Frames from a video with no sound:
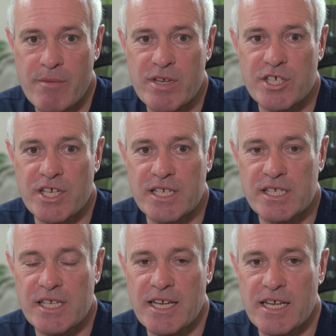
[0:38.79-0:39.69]

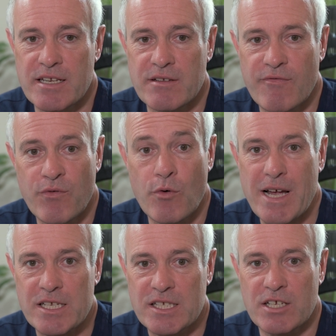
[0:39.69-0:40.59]
images in
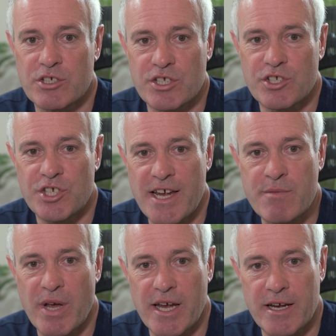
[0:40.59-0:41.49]
formats such as
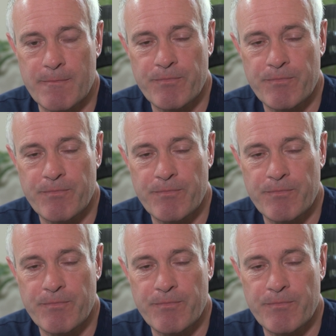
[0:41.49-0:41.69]
JPEG.